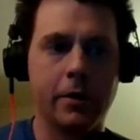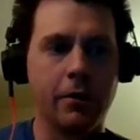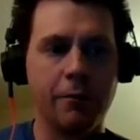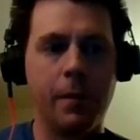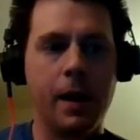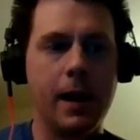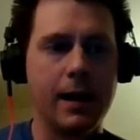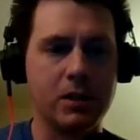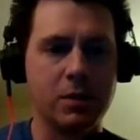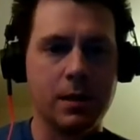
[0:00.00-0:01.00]
of
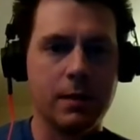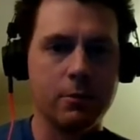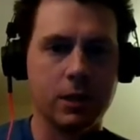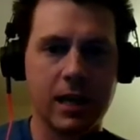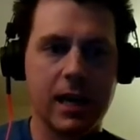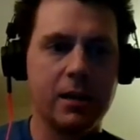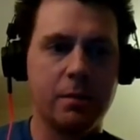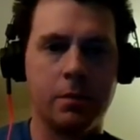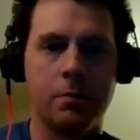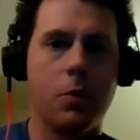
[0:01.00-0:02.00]
mine to be able to kind of
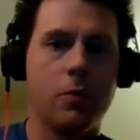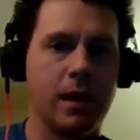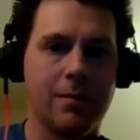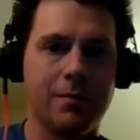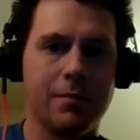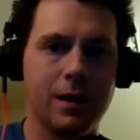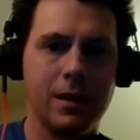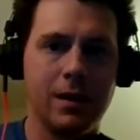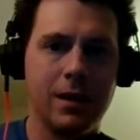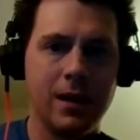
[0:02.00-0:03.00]
promote them
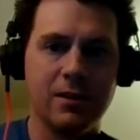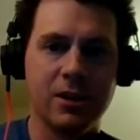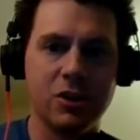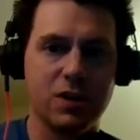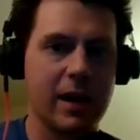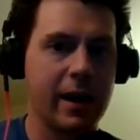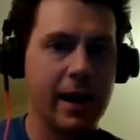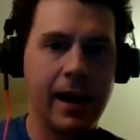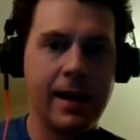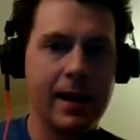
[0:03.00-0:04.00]
as I just kind of
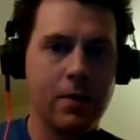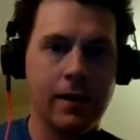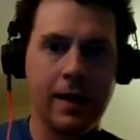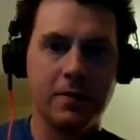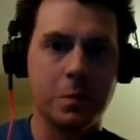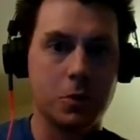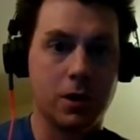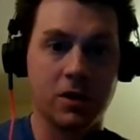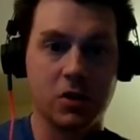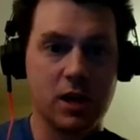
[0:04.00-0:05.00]
hang out and have some
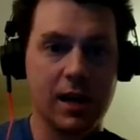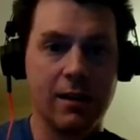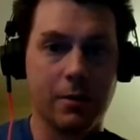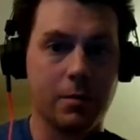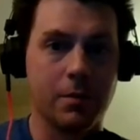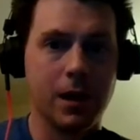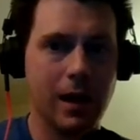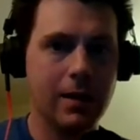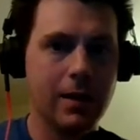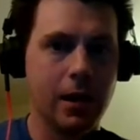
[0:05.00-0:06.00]
drinks and chat with them.
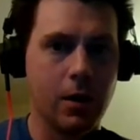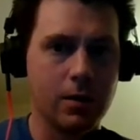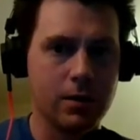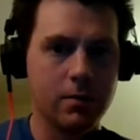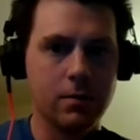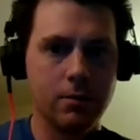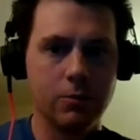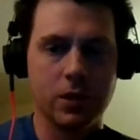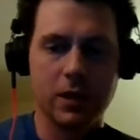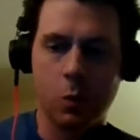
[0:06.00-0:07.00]
You know, it
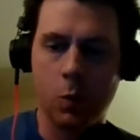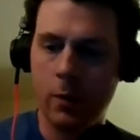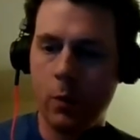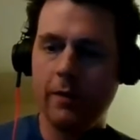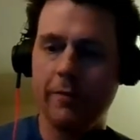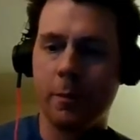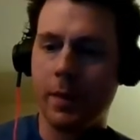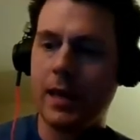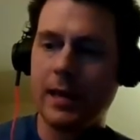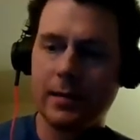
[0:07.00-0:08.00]
was like a win-win for
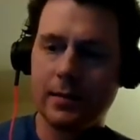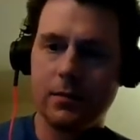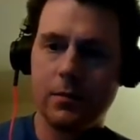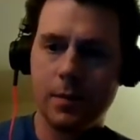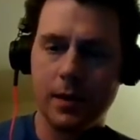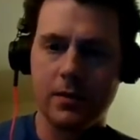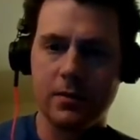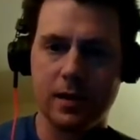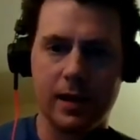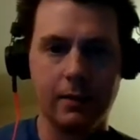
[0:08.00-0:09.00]
me
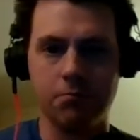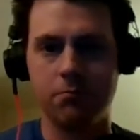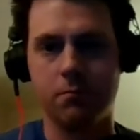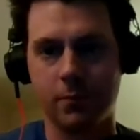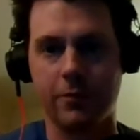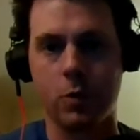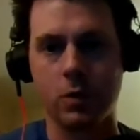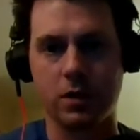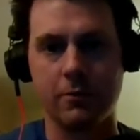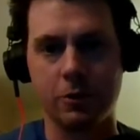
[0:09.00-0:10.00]
because I, of
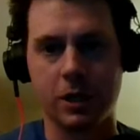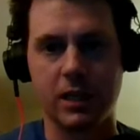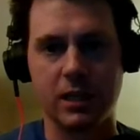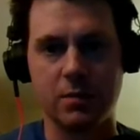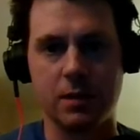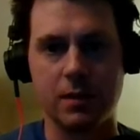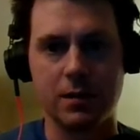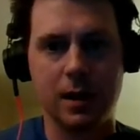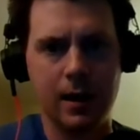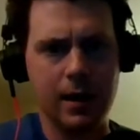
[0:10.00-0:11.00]
course, love drinking these beers.
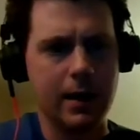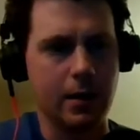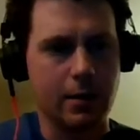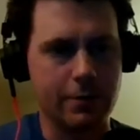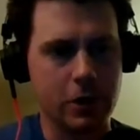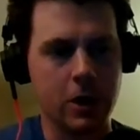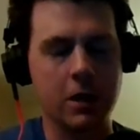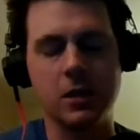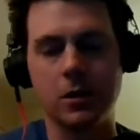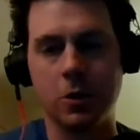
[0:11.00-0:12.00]
I love
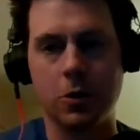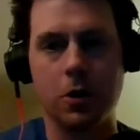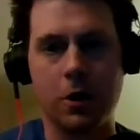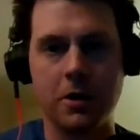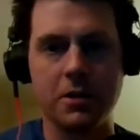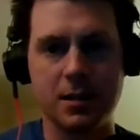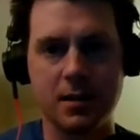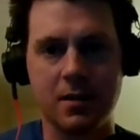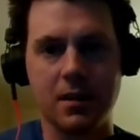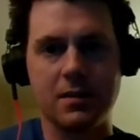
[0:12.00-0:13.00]
talking to local artists
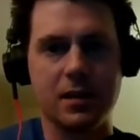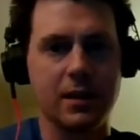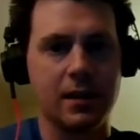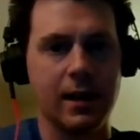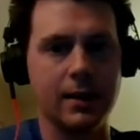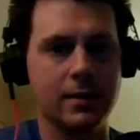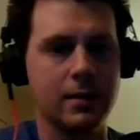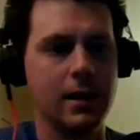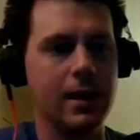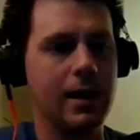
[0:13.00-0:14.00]
and things like that.
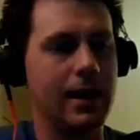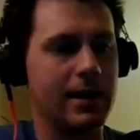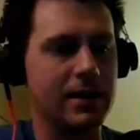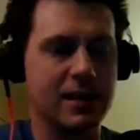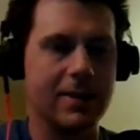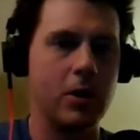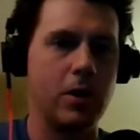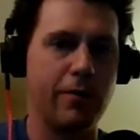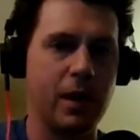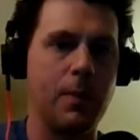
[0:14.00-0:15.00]
And it's not hard
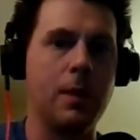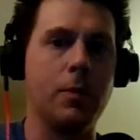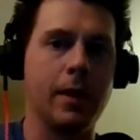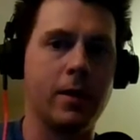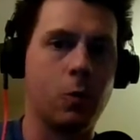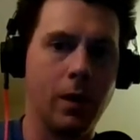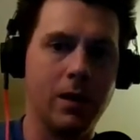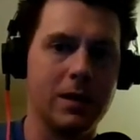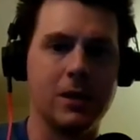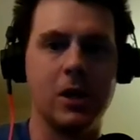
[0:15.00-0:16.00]
to find people that are
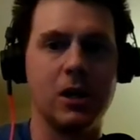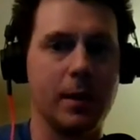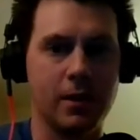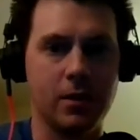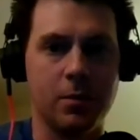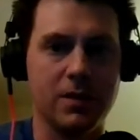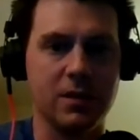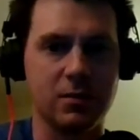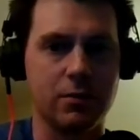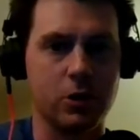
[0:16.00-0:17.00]
willing to talk about their
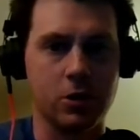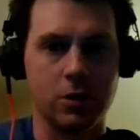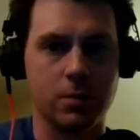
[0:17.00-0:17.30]
business for sure.